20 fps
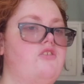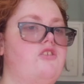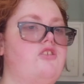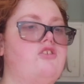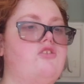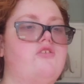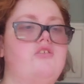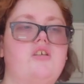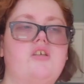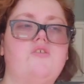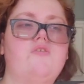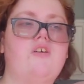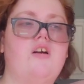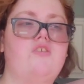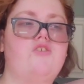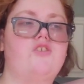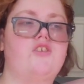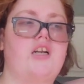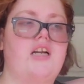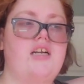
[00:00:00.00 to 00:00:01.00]
just look
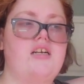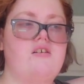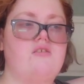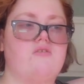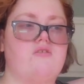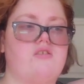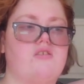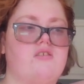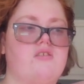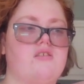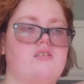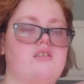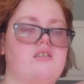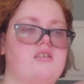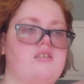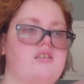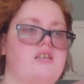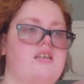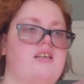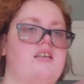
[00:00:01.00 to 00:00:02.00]
around your house,
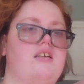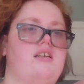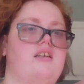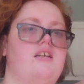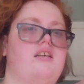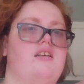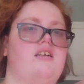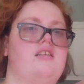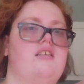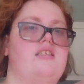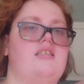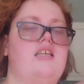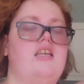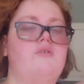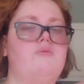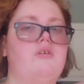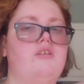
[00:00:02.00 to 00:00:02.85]
see